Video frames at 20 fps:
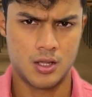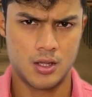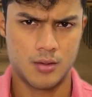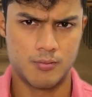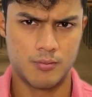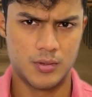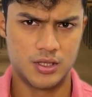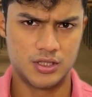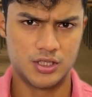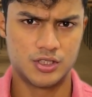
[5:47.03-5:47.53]

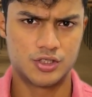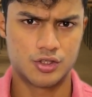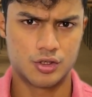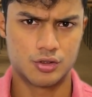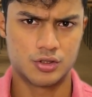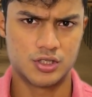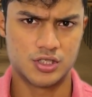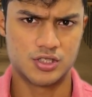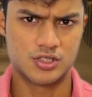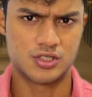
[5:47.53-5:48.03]
But the
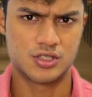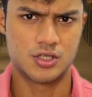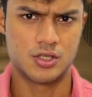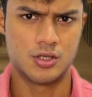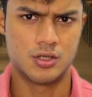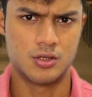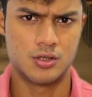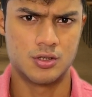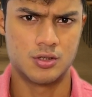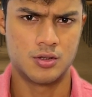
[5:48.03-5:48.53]
truth is,
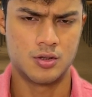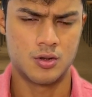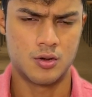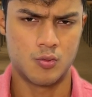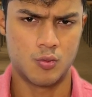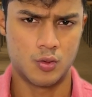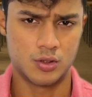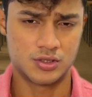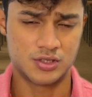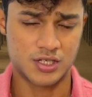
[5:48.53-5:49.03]

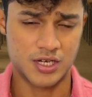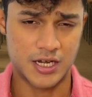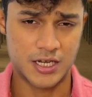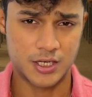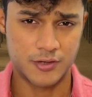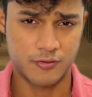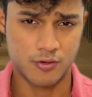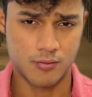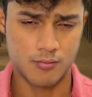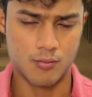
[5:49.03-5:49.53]
what's
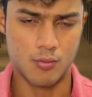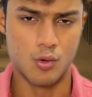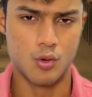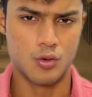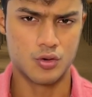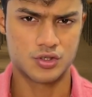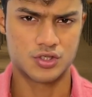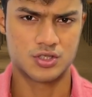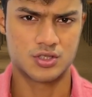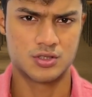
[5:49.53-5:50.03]
right for
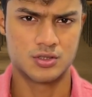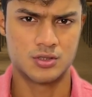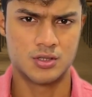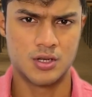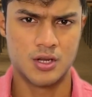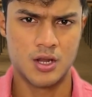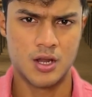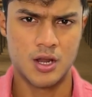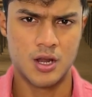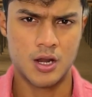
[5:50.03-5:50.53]
most
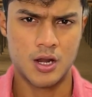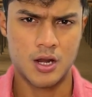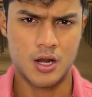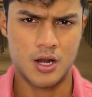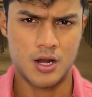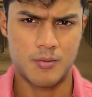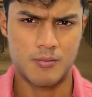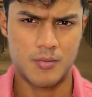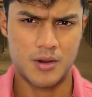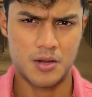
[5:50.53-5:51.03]

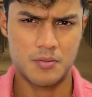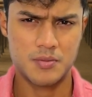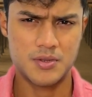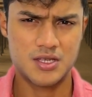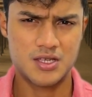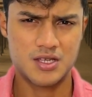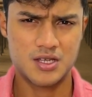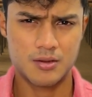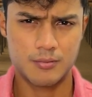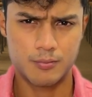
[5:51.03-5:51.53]
might
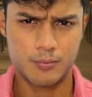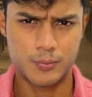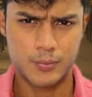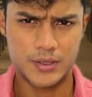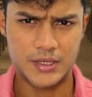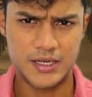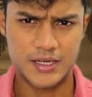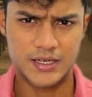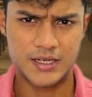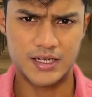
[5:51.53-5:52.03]
be
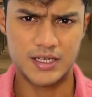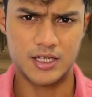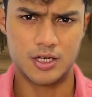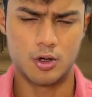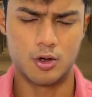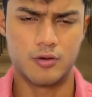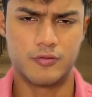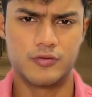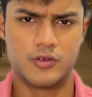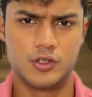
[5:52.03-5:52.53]
completely
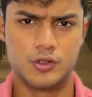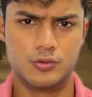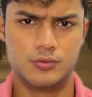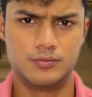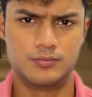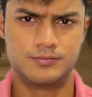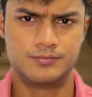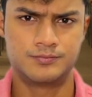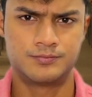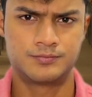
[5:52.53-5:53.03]
wrong for
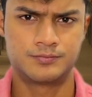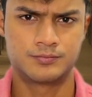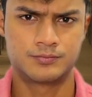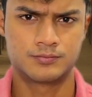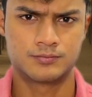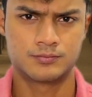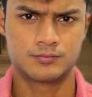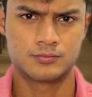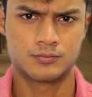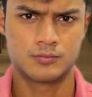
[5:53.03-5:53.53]
you.
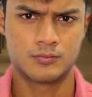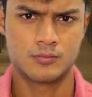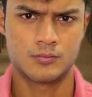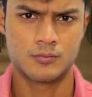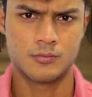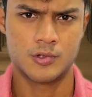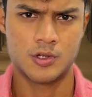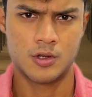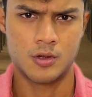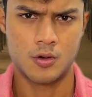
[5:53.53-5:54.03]

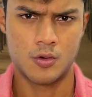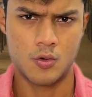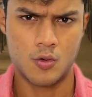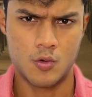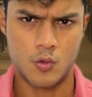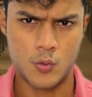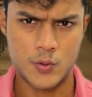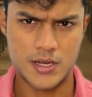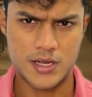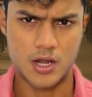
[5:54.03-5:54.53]

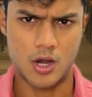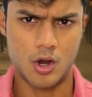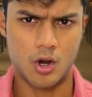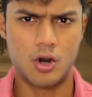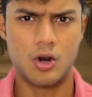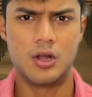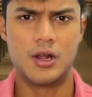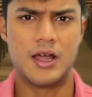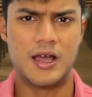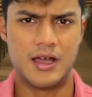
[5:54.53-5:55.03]
We
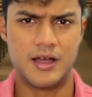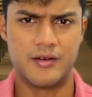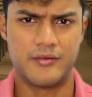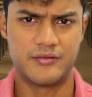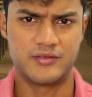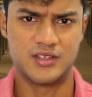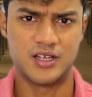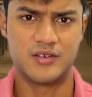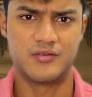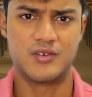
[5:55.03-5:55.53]
all
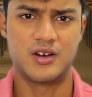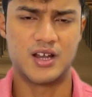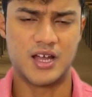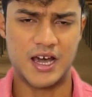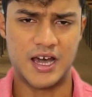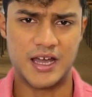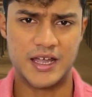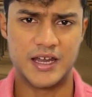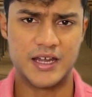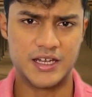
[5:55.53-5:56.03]
have that one
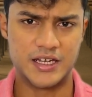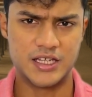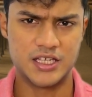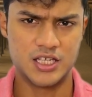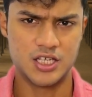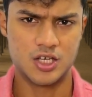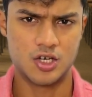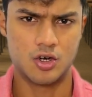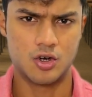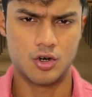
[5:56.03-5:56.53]

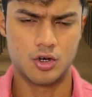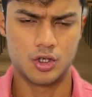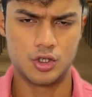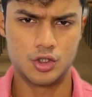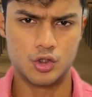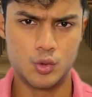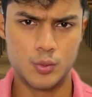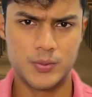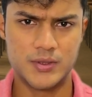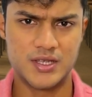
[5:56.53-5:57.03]
IIT or
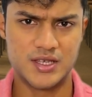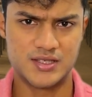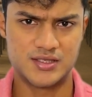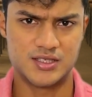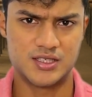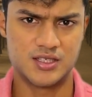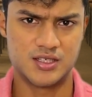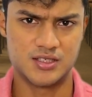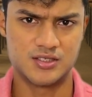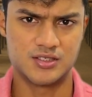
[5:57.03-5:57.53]

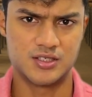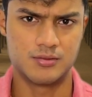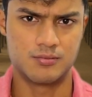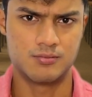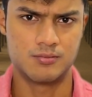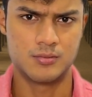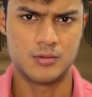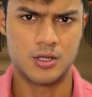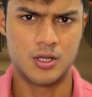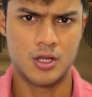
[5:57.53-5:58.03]
UPSC cousin
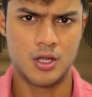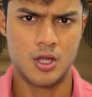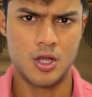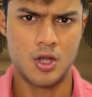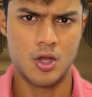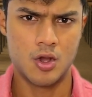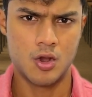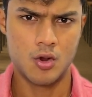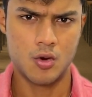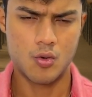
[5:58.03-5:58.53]

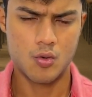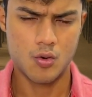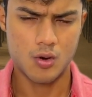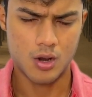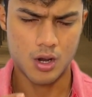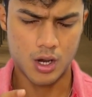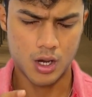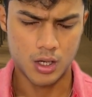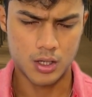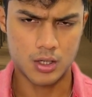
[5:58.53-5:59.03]
who
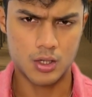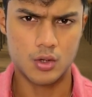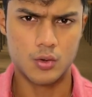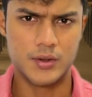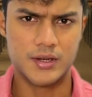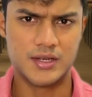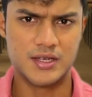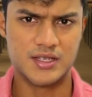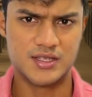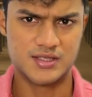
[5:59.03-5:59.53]

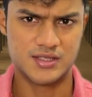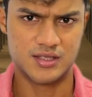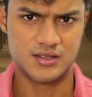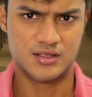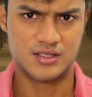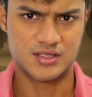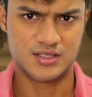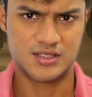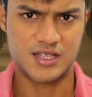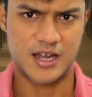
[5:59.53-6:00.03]
unknowingly set
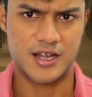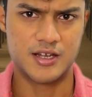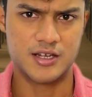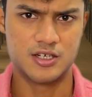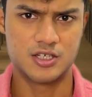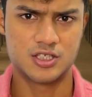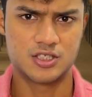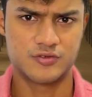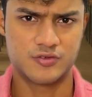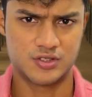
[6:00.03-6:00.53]
the
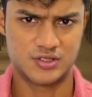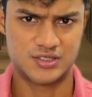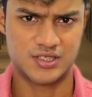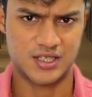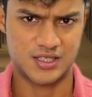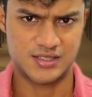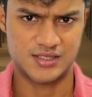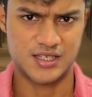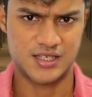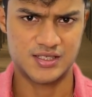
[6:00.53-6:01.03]
standards for
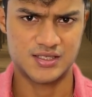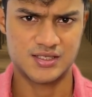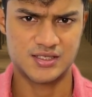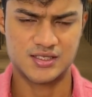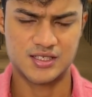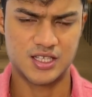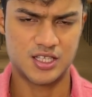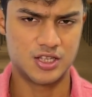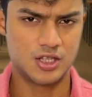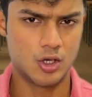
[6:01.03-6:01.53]

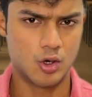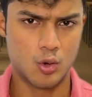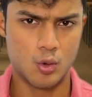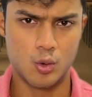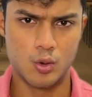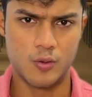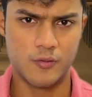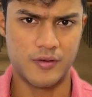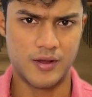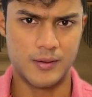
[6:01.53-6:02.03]
success in the
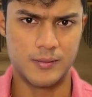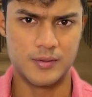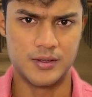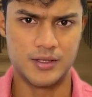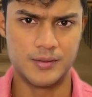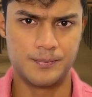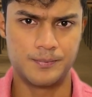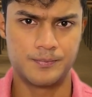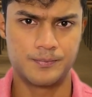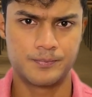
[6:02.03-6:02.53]
whole family.